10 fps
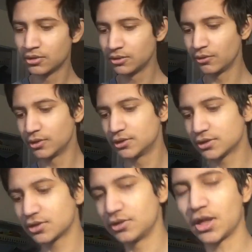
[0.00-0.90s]
You are
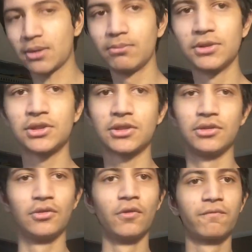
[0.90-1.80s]
just a dark
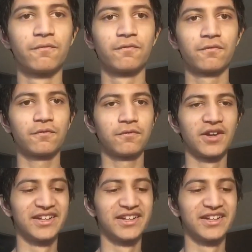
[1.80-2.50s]
musician. Oof.